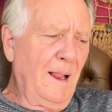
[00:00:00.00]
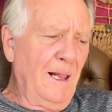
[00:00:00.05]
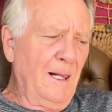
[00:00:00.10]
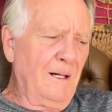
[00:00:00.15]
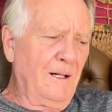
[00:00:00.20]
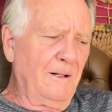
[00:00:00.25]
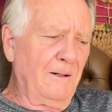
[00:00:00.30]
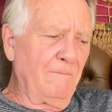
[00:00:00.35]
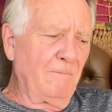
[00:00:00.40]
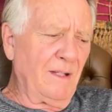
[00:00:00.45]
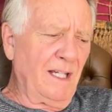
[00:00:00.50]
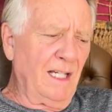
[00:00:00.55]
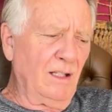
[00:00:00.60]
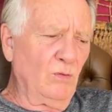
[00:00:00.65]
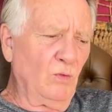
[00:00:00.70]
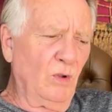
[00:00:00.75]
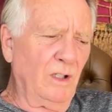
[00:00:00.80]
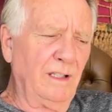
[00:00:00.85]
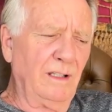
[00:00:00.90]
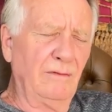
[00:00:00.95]

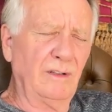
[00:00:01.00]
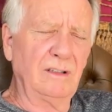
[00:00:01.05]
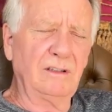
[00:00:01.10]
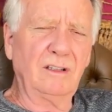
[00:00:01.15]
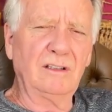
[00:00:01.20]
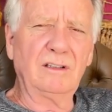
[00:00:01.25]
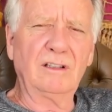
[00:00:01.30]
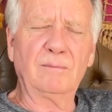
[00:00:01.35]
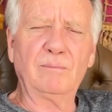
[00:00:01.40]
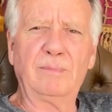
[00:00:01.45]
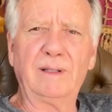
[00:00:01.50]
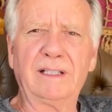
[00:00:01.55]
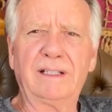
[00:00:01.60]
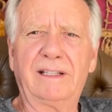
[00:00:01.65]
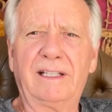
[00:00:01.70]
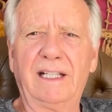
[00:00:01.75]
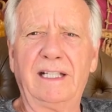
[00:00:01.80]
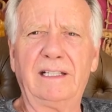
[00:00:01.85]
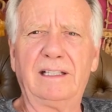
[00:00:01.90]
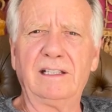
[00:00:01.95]
and whatever little
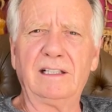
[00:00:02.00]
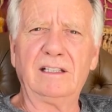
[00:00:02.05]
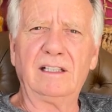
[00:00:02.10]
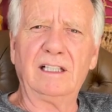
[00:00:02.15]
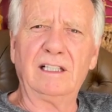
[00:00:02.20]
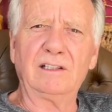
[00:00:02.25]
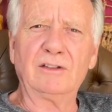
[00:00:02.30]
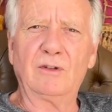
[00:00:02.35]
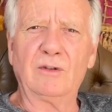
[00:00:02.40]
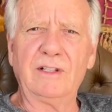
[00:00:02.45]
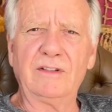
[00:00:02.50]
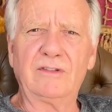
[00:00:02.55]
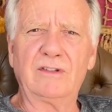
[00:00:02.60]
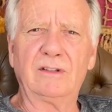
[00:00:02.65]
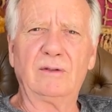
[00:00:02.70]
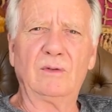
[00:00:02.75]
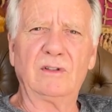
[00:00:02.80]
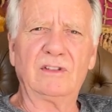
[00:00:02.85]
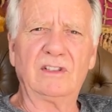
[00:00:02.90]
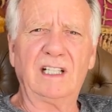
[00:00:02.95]
bit they did increase,
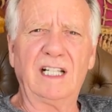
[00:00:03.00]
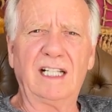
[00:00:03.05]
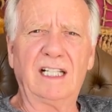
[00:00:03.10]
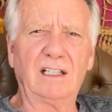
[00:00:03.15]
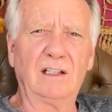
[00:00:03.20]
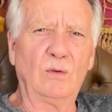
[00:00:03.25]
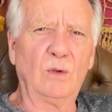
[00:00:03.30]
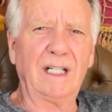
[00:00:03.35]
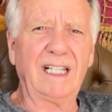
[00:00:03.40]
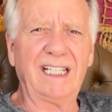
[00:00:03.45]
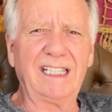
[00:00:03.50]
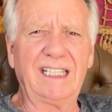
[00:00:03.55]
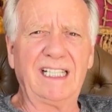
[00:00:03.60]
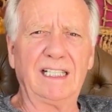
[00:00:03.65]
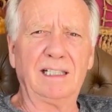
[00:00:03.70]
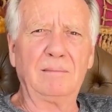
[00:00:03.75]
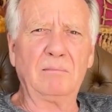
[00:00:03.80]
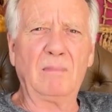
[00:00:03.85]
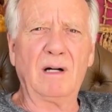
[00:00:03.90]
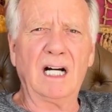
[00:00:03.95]
it was taken away
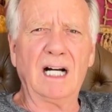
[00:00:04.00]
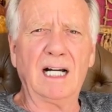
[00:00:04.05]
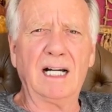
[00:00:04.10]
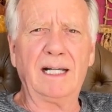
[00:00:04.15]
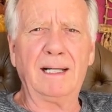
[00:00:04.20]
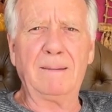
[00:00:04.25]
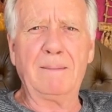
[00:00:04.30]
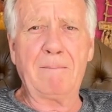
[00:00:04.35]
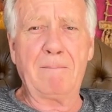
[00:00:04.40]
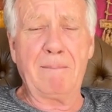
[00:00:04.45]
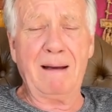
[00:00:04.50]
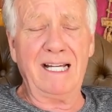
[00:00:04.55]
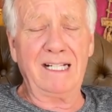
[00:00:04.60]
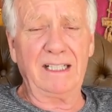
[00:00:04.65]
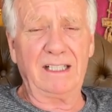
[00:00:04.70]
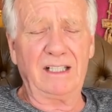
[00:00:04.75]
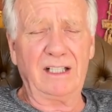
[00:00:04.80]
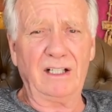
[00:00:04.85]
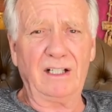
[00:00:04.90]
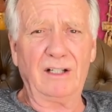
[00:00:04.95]
again by
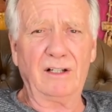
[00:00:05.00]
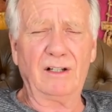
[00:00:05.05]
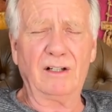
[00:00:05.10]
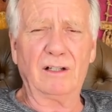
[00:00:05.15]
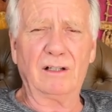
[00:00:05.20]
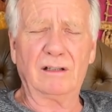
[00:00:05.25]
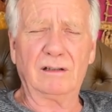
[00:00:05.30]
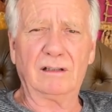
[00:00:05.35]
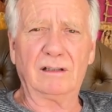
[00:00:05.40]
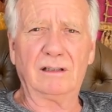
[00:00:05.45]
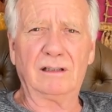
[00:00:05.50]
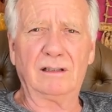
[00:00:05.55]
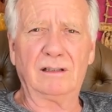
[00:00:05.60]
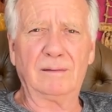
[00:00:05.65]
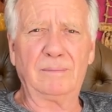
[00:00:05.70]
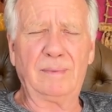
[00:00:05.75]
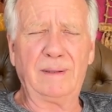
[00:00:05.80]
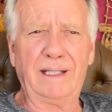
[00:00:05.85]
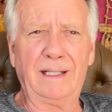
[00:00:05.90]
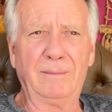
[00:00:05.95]
Medicare
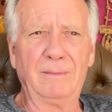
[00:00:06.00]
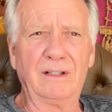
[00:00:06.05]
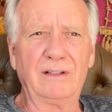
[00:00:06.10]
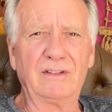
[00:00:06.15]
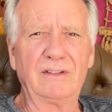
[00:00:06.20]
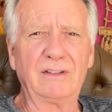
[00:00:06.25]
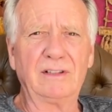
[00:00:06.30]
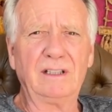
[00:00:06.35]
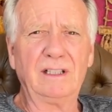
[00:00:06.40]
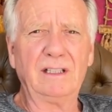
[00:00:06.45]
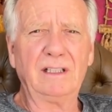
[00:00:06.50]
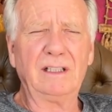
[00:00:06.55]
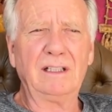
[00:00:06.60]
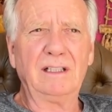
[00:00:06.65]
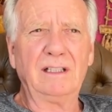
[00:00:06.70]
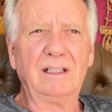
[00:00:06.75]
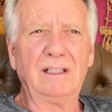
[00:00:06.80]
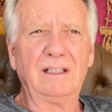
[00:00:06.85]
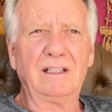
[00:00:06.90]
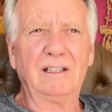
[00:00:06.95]
payments,
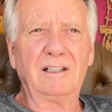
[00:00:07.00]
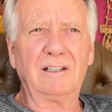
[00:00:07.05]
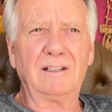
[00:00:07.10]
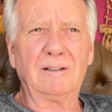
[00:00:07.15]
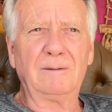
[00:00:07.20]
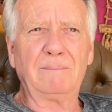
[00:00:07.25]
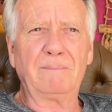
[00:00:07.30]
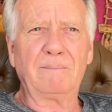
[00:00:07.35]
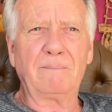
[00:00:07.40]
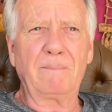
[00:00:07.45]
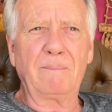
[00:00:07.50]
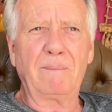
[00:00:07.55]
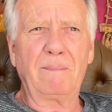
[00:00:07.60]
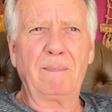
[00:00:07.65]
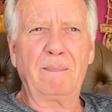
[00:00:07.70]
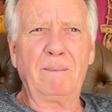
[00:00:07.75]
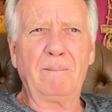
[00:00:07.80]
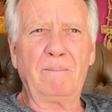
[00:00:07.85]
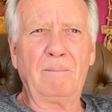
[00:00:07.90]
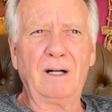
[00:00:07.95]

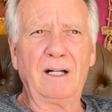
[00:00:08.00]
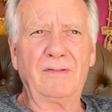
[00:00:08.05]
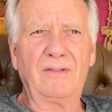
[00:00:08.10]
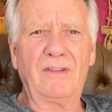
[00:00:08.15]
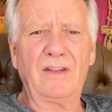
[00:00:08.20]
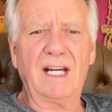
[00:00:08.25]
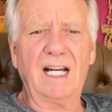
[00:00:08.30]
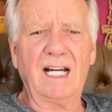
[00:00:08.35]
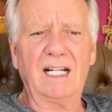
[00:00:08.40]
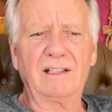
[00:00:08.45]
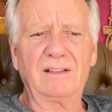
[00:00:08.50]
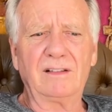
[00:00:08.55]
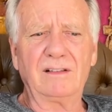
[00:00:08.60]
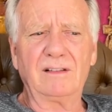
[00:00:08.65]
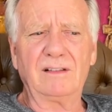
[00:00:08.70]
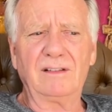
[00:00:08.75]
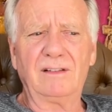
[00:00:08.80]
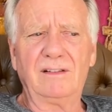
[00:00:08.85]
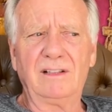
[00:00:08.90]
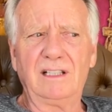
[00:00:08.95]
but that
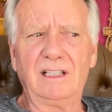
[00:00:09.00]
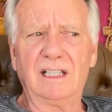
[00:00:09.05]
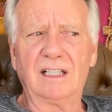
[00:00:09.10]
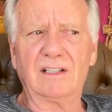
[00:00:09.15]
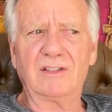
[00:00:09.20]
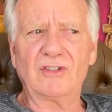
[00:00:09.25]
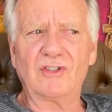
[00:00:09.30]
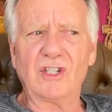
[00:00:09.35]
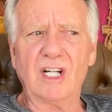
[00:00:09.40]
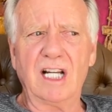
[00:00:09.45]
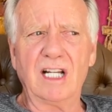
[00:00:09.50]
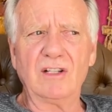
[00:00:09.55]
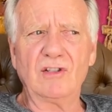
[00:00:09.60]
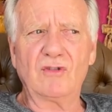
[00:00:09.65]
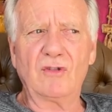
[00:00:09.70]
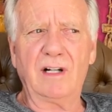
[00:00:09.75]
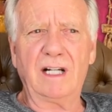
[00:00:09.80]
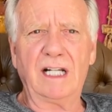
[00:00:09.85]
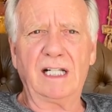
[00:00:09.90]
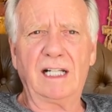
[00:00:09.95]
the
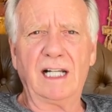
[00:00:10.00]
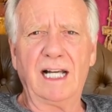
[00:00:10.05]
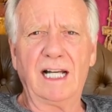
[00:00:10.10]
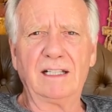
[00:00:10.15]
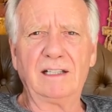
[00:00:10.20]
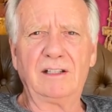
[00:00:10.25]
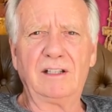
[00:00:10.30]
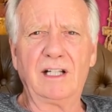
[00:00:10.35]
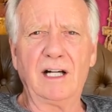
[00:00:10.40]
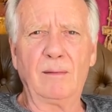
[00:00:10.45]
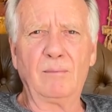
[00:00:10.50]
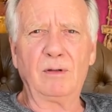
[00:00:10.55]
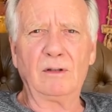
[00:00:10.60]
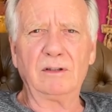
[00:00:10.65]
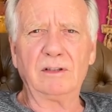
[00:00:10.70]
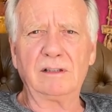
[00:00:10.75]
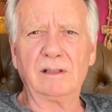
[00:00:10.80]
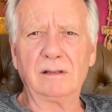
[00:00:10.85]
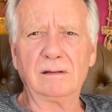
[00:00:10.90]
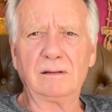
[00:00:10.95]
exchange rate had
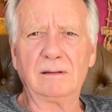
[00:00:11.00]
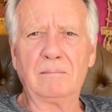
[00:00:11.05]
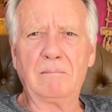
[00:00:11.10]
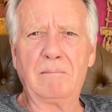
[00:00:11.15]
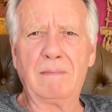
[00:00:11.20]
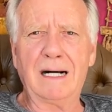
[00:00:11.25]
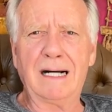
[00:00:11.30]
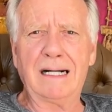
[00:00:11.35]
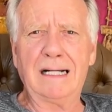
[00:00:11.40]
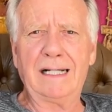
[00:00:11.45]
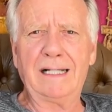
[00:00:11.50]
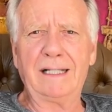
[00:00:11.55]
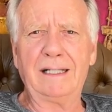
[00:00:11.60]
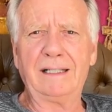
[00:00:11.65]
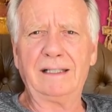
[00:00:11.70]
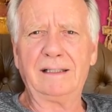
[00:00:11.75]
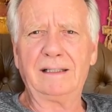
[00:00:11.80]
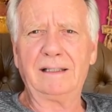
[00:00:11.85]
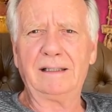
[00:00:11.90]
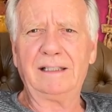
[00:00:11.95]
doubled
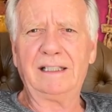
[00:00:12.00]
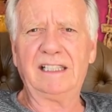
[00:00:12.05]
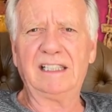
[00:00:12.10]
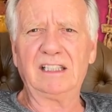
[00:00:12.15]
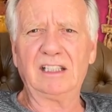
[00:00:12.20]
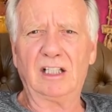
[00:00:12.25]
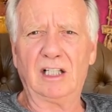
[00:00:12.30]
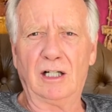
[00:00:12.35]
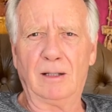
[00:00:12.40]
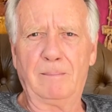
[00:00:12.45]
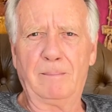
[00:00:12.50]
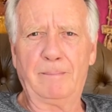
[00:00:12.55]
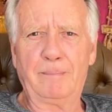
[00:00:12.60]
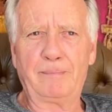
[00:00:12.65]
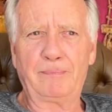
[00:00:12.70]
my income,